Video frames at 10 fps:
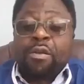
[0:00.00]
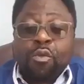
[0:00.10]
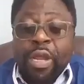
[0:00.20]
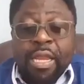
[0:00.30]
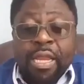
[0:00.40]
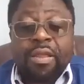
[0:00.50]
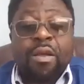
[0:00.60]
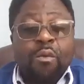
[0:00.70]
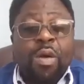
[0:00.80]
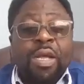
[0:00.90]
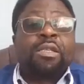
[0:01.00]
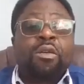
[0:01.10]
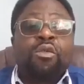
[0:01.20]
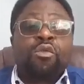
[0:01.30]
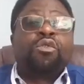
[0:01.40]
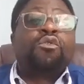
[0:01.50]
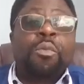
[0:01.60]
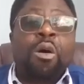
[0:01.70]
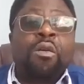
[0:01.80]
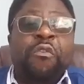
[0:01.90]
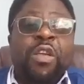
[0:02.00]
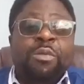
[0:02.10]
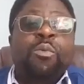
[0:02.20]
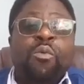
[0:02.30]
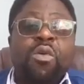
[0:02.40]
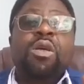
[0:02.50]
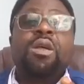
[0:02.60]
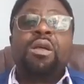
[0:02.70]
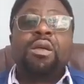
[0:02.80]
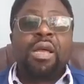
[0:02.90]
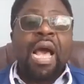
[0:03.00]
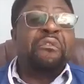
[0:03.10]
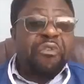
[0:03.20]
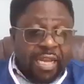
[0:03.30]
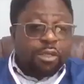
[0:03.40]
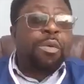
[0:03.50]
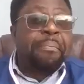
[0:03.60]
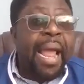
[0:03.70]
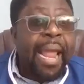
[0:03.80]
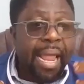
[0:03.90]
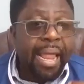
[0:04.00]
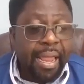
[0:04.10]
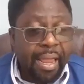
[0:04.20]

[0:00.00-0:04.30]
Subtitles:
can do it on YouTube, on Facebook. Her friends will buy.